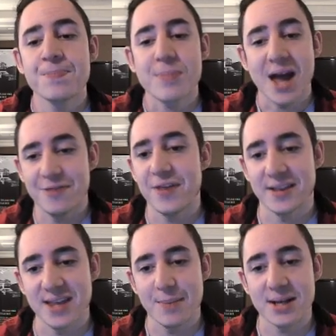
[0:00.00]
I think the
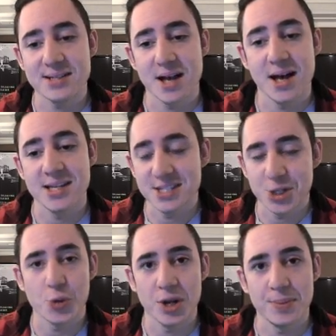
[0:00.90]
MXR is still
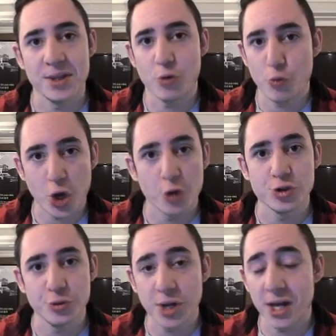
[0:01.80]
going to be the go-to
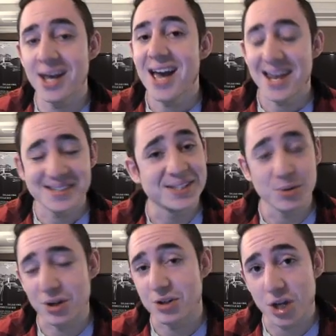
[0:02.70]
gun and is still
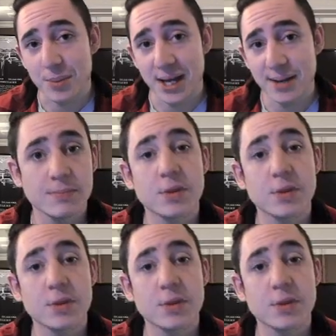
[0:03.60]
going to dominate.